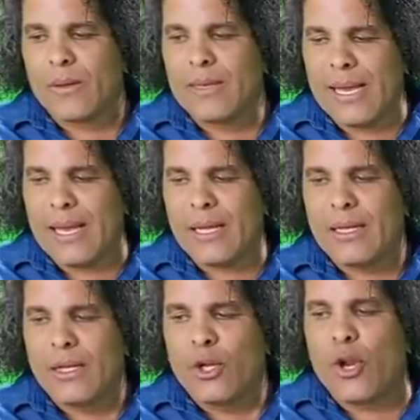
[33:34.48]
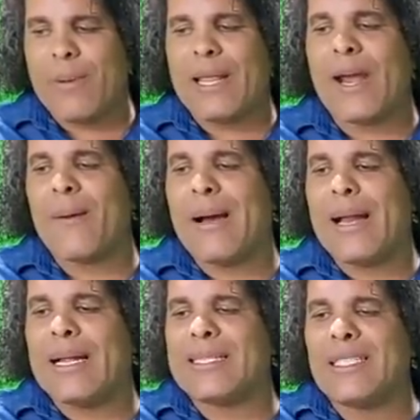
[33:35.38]
Yeah. No, but here,
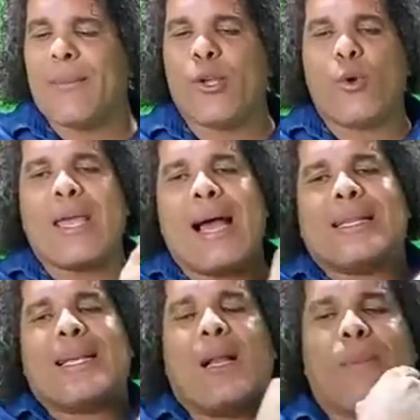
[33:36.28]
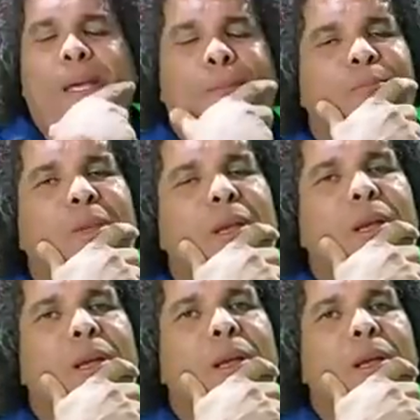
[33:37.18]
man, listen to me. You can't tell me
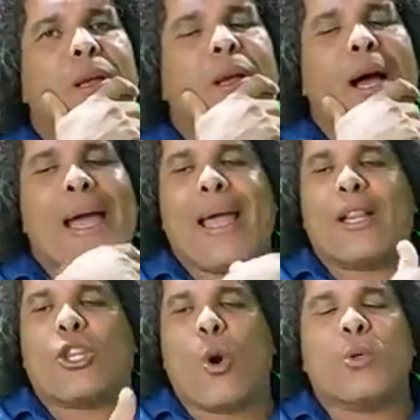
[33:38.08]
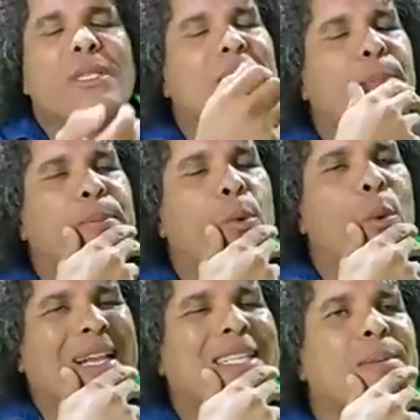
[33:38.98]
I got thousands of people
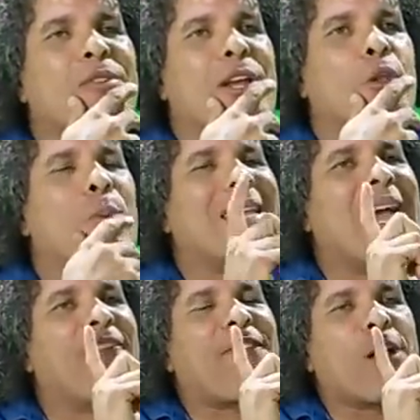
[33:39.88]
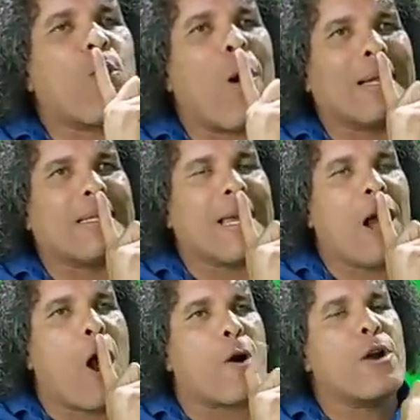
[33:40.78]
watching me right now. We can't find one thing.
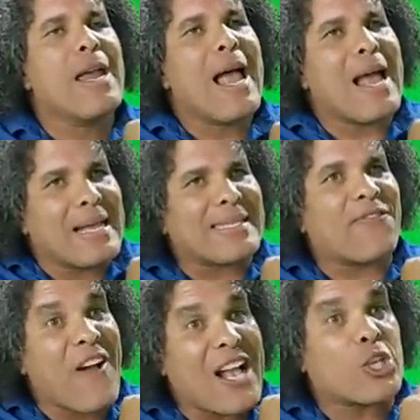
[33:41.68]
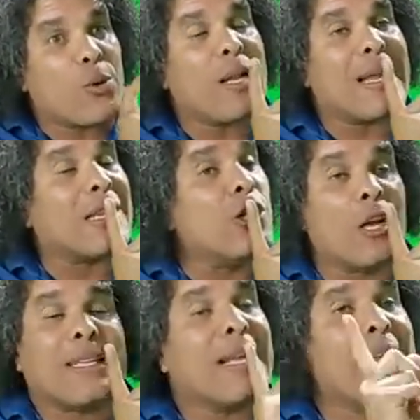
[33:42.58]
Or it's factual that
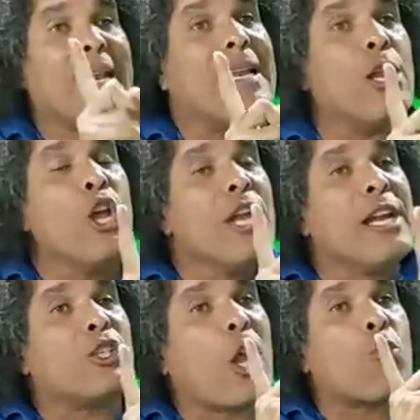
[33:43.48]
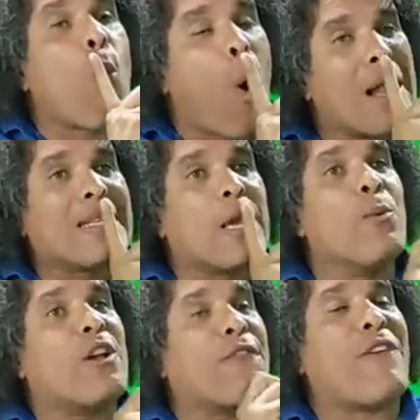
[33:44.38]
nothing they didn't. There's not one thing we
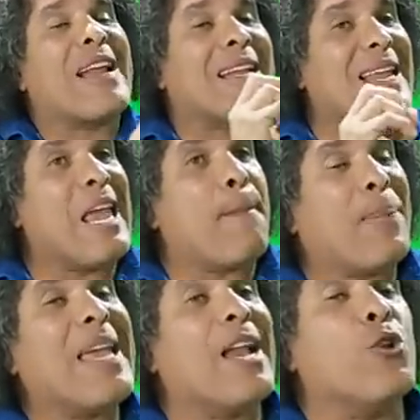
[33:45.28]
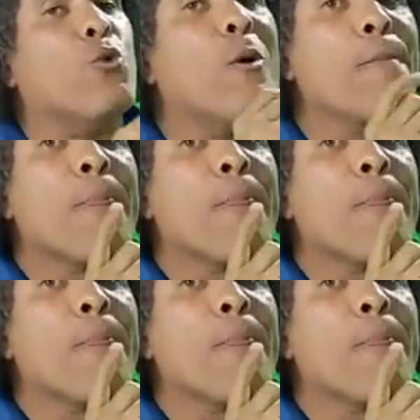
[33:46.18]
could find that APNU